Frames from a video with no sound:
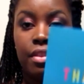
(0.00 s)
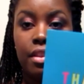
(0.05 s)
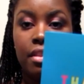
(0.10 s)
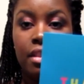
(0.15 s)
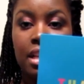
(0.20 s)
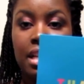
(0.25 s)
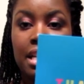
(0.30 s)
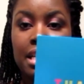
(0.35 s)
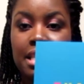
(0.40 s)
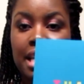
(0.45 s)
And then
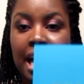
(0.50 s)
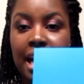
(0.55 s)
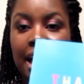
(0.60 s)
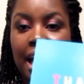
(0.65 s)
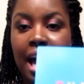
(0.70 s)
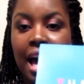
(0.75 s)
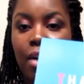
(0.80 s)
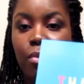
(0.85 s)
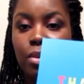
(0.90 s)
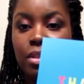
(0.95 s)
these I
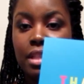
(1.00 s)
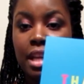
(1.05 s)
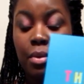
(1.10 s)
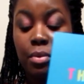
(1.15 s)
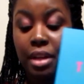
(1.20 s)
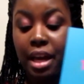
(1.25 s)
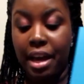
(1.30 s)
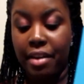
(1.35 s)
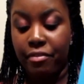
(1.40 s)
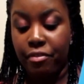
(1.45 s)
got one day
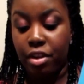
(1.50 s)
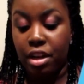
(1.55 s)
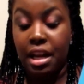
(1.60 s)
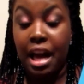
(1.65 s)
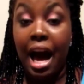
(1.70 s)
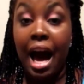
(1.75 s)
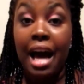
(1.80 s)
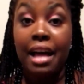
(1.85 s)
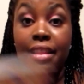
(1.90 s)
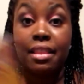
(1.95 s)
when I
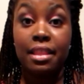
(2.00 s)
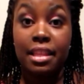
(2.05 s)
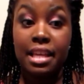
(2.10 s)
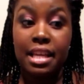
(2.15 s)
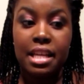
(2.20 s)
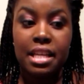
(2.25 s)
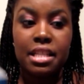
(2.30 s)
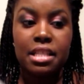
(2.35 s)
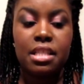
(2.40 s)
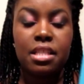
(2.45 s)
forgot
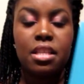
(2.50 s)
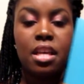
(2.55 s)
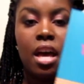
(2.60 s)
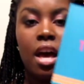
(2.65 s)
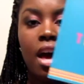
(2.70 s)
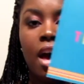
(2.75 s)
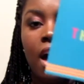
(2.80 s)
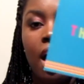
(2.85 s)
this.